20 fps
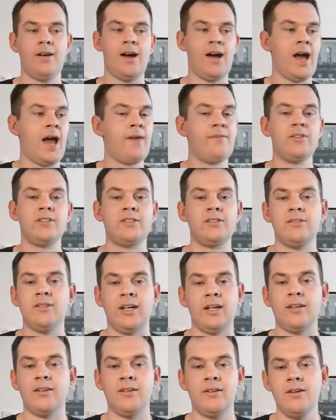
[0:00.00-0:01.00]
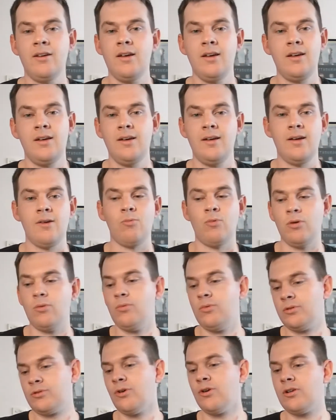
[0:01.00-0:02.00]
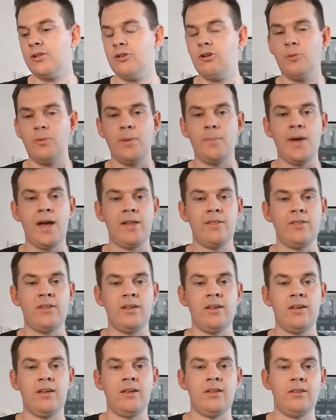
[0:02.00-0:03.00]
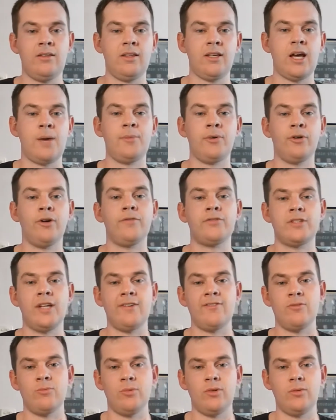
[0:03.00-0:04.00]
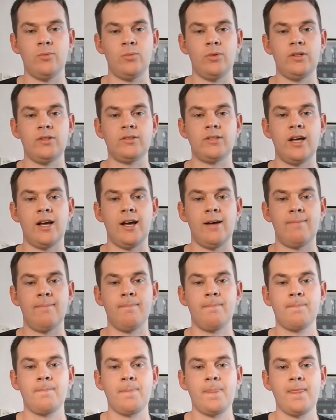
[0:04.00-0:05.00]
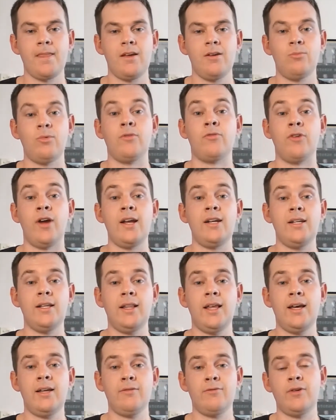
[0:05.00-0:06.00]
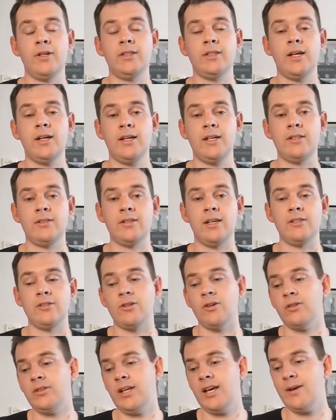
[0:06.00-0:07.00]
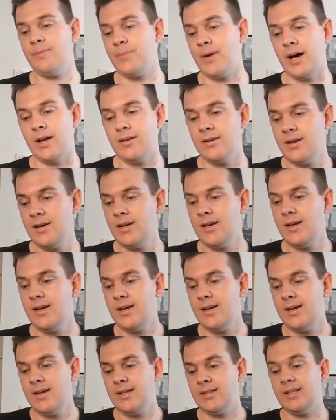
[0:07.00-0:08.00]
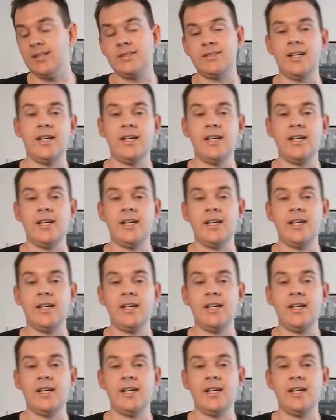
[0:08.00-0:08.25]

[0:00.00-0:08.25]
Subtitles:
I haven't like. We'll talk a little bit about the coming off season with Randy Lane Victor. He's gone now, but this